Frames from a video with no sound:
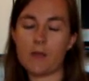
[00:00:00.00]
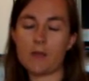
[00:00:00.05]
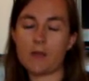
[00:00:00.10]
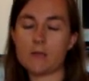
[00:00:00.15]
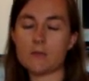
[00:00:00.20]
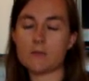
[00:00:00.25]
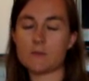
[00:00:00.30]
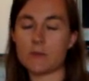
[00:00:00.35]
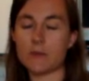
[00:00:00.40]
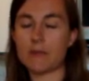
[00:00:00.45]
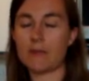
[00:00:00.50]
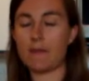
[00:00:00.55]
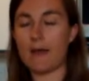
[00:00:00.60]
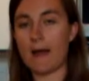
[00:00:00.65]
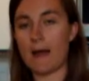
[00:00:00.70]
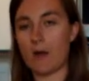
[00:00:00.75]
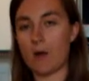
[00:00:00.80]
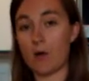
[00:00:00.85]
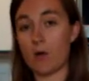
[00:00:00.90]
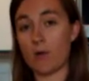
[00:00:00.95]
it's really
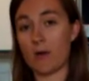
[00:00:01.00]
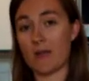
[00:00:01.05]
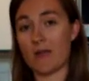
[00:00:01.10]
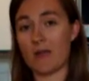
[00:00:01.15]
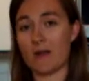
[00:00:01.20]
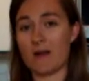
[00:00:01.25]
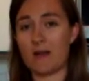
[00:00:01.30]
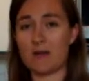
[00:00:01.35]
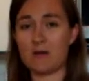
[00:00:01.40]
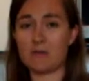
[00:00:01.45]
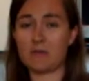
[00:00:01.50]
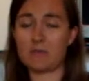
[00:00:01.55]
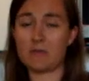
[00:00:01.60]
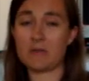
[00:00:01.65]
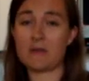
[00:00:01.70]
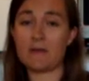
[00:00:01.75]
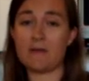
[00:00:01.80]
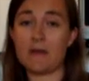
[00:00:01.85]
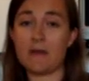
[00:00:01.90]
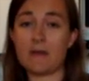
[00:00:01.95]
loud, and I don't
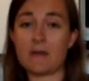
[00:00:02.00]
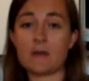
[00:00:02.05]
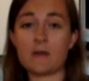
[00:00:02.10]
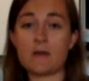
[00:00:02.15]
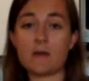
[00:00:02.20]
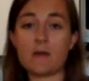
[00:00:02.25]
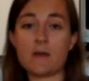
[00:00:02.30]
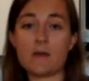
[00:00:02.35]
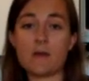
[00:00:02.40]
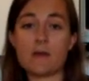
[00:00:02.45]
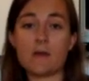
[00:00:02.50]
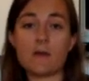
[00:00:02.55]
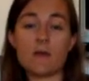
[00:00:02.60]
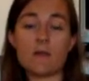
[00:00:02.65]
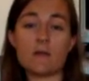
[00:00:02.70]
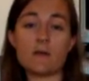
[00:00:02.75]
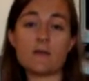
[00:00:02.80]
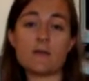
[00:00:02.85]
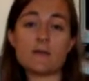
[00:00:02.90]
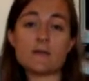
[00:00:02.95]
really like
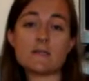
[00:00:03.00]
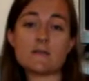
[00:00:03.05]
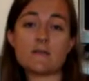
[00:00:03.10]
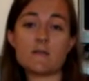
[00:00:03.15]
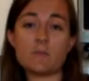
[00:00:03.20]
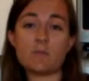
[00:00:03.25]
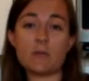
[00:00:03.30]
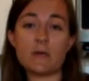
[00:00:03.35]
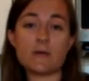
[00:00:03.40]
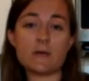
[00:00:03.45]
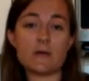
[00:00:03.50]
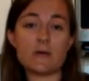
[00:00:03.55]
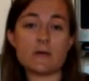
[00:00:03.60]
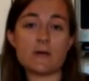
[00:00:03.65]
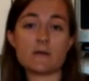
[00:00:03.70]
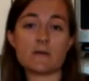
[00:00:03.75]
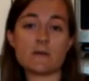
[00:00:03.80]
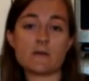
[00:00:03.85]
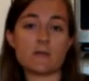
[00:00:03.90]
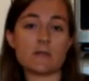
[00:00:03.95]
the noise of the blender,
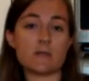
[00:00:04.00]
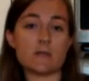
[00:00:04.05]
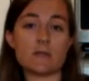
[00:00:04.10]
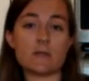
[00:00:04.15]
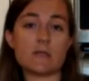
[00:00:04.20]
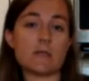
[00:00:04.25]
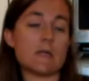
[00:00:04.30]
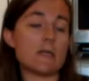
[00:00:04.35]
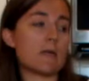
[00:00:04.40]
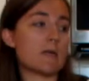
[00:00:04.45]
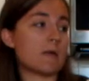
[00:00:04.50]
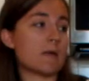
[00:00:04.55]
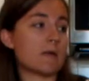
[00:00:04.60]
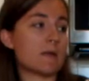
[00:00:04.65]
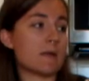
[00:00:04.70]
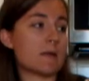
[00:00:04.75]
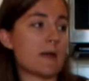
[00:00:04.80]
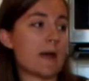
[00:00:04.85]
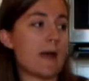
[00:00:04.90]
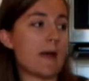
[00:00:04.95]
and certainly
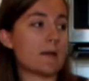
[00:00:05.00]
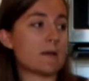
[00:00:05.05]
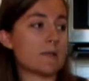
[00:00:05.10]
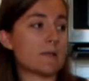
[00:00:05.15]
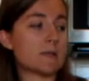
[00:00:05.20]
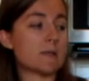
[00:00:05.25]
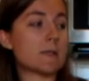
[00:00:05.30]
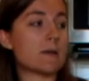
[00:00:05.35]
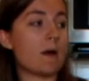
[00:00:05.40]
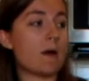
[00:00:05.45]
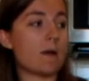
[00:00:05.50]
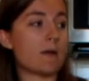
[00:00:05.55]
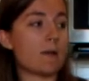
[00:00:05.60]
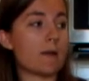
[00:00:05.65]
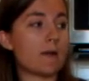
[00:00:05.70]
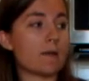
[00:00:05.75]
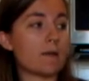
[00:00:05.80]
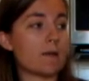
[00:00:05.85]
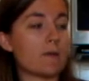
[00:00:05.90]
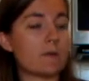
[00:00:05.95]
the cat does not
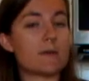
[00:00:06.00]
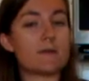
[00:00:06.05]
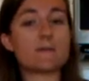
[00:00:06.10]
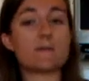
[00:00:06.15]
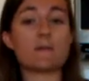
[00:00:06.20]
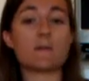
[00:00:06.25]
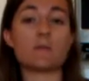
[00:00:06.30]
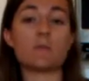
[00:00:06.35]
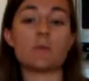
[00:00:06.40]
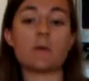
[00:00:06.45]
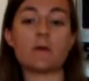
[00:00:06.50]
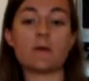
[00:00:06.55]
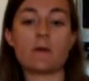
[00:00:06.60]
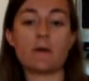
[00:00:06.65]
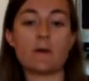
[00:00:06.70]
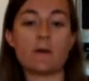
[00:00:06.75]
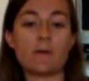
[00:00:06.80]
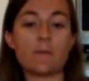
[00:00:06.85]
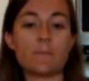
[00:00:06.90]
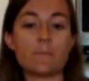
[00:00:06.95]
like the noise of the
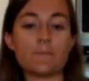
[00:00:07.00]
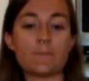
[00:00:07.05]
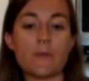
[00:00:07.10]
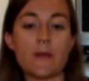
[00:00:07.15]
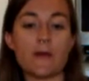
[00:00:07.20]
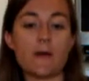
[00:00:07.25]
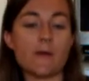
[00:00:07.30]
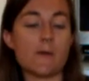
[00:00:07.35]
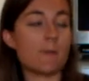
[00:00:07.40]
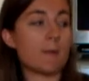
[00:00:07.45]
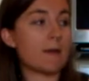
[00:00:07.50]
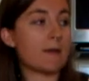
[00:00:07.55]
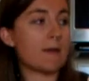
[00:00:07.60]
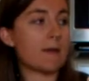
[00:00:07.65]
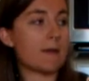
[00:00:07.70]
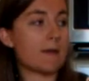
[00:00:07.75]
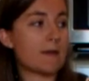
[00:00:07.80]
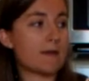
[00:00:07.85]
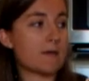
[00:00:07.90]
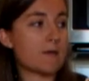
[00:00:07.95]
blender.
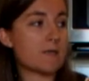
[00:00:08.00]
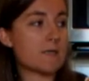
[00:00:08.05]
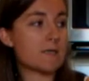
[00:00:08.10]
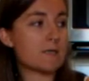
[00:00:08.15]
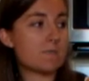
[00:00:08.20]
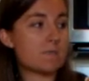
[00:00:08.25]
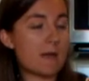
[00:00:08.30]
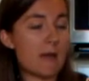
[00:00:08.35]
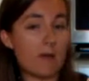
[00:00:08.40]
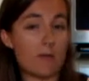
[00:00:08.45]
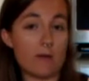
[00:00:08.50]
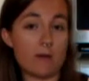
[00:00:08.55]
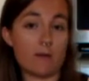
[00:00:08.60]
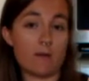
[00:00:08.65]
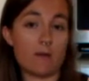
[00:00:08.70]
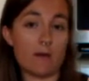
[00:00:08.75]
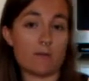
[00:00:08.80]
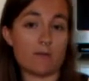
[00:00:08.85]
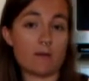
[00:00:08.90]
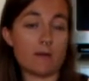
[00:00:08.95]
And she's meowing a
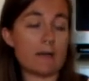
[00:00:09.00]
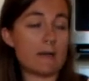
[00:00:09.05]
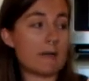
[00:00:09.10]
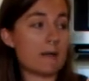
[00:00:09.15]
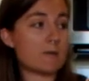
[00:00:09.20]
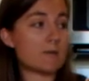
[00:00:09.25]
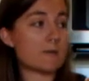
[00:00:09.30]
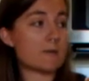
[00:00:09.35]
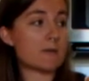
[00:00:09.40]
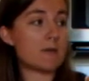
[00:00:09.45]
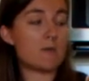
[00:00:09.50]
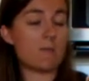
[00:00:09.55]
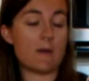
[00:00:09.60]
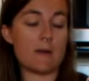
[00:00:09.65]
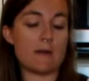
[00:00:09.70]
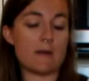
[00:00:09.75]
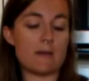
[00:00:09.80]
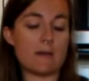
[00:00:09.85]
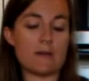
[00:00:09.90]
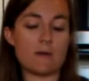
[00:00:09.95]
lot right now, so you
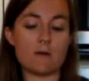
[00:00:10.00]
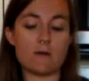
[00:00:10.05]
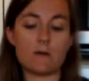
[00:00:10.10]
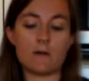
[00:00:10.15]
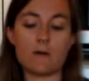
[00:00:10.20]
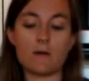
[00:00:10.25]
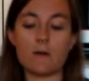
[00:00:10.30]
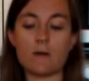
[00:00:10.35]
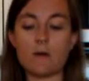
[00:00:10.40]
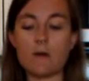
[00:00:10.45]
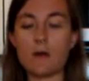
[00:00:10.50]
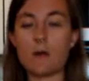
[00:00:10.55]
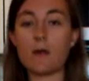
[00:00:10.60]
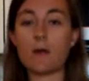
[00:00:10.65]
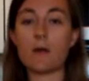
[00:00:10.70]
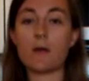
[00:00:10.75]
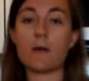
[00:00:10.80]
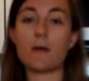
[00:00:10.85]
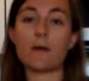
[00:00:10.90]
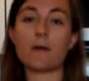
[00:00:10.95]
might hear her
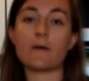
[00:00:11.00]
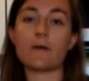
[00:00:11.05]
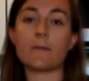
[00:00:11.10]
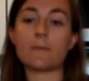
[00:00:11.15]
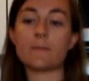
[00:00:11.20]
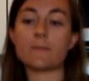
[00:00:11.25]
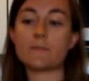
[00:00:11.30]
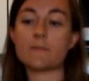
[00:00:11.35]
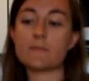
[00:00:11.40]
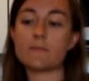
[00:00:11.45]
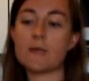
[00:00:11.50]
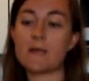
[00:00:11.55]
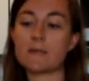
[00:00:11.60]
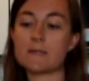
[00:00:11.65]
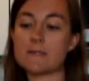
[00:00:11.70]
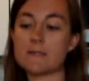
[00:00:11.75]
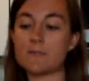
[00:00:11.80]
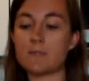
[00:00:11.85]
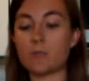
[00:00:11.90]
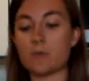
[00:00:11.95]
at
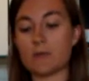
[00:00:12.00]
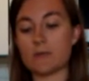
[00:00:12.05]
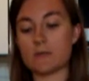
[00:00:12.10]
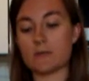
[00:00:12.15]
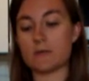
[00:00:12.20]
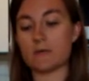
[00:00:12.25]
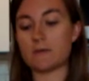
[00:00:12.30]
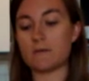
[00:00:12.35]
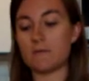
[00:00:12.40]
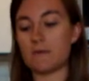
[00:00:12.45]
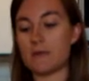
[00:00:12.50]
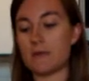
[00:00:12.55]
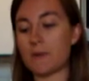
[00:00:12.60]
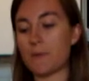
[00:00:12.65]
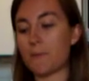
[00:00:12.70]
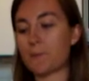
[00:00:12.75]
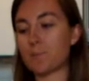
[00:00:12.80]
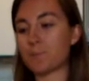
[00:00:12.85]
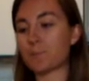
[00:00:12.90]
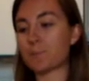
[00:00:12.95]
some point during the
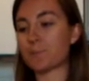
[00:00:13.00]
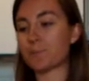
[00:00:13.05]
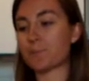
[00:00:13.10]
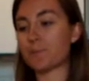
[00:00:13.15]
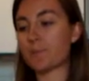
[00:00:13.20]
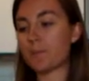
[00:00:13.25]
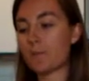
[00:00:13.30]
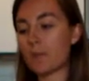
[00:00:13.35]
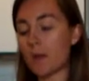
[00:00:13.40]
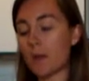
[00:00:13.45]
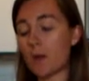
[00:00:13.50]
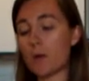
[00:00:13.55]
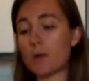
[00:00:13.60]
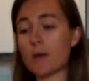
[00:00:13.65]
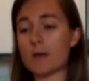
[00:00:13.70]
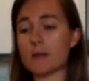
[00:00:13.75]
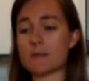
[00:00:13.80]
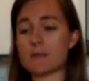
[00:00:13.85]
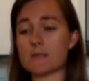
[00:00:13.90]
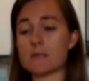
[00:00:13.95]
video.
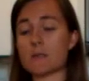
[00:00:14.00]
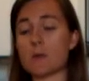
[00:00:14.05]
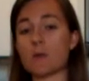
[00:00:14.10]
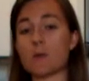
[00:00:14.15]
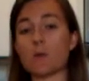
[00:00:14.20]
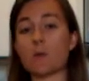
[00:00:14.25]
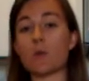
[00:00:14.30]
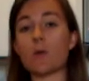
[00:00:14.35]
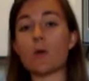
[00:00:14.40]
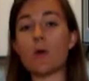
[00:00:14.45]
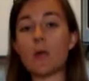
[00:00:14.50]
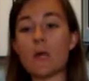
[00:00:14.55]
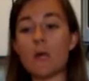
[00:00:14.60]
Okay, so